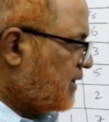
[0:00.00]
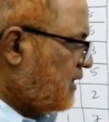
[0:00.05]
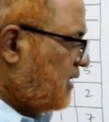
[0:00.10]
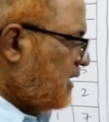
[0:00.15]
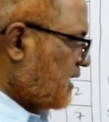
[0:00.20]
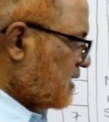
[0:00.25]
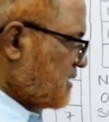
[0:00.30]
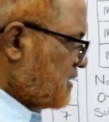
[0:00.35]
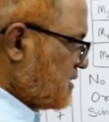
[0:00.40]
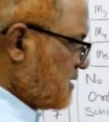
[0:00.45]

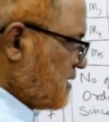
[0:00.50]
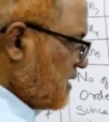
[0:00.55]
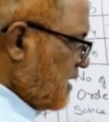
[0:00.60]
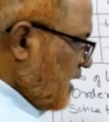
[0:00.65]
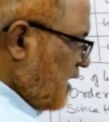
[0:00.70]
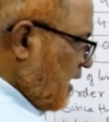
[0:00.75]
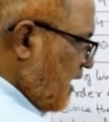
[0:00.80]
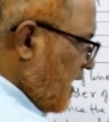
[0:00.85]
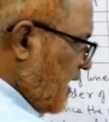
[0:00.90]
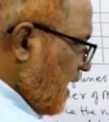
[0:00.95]
Yes.
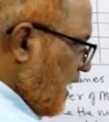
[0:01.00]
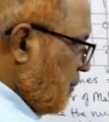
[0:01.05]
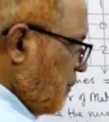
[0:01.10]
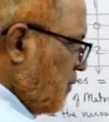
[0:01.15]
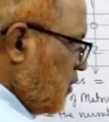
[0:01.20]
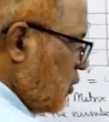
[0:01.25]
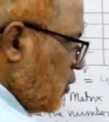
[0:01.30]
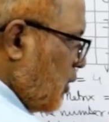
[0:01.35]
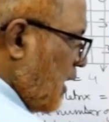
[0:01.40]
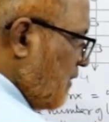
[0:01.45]

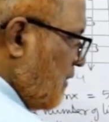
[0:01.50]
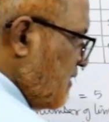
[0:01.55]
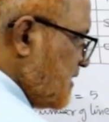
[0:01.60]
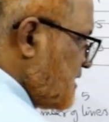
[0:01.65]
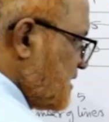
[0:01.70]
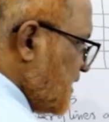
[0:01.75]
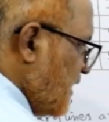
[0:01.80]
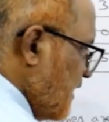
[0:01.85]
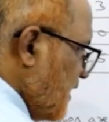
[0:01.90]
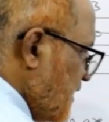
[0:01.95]
M2 have a
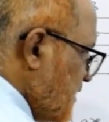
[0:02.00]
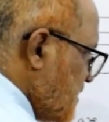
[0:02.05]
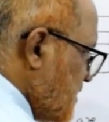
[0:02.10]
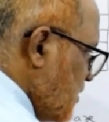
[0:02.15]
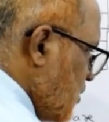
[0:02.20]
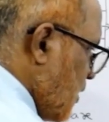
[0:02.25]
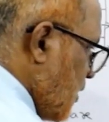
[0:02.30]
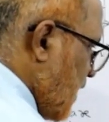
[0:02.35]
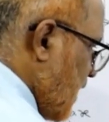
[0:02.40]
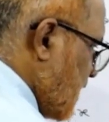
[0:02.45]
single
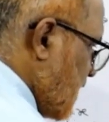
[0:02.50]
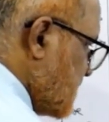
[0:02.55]
zero,